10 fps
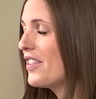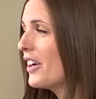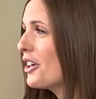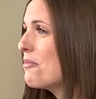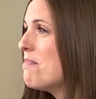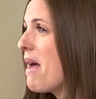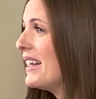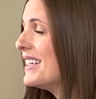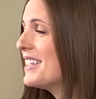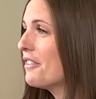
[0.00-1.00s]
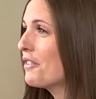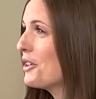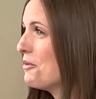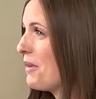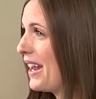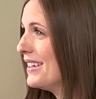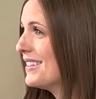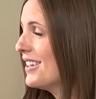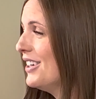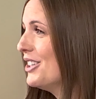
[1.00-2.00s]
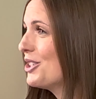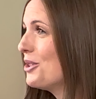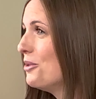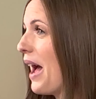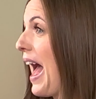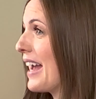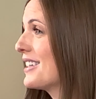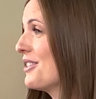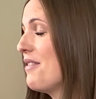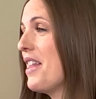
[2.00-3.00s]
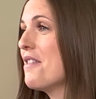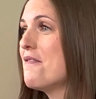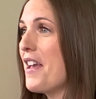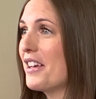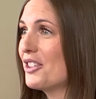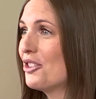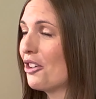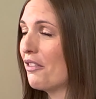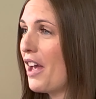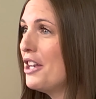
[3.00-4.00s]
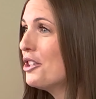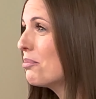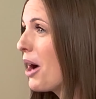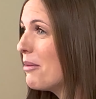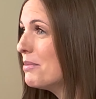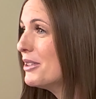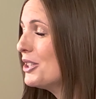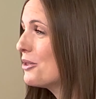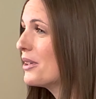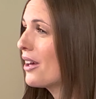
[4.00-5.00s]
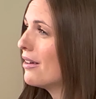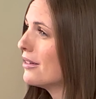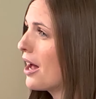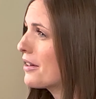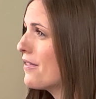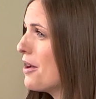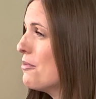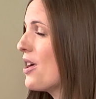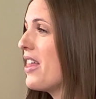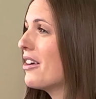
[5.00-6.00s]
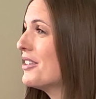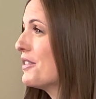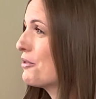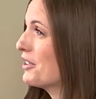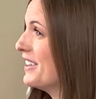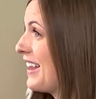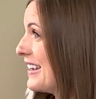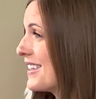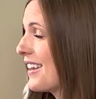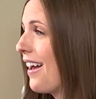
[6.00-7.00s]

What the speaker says: There are many different ways to activate the vagus nerve, and you're probably doing a lot of them without even realizing it.